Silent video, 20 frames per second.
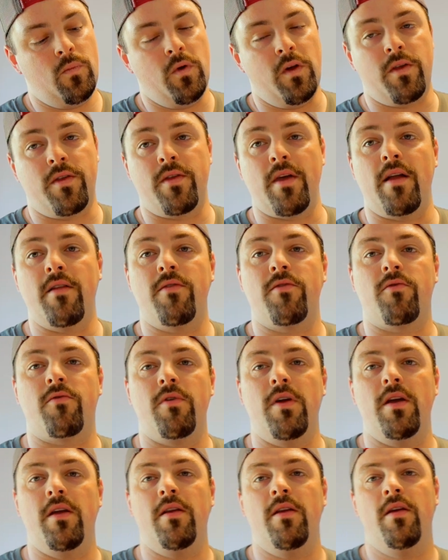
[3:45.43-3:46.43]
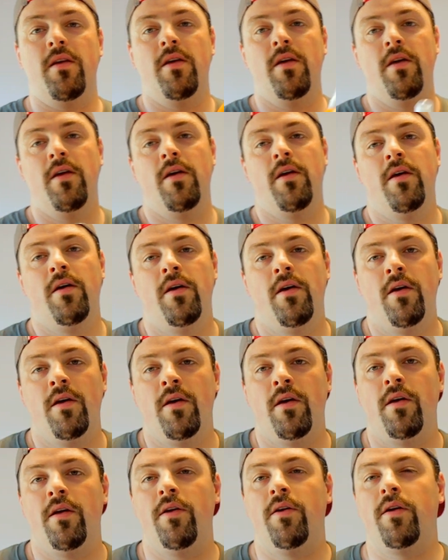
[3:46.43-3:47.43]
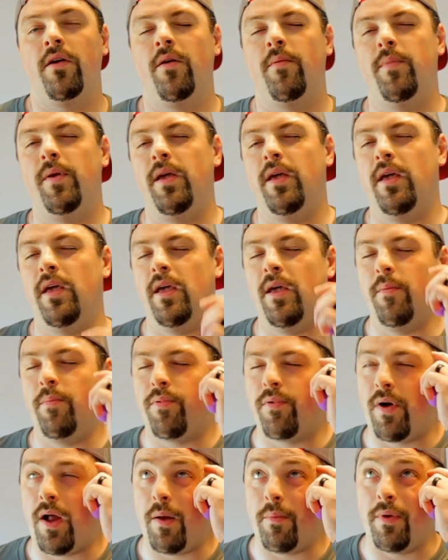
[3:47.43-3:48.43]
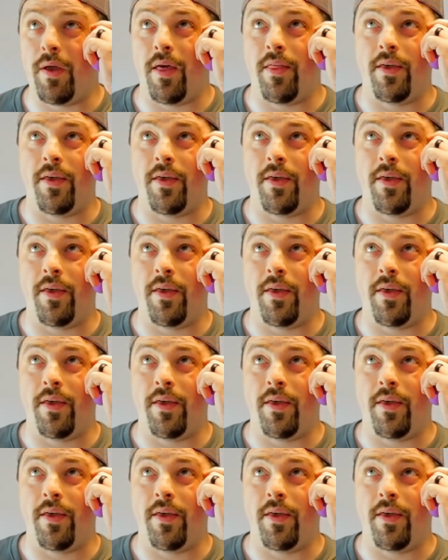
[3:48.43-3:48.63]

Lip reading: With sunscreen, you're going to be probably,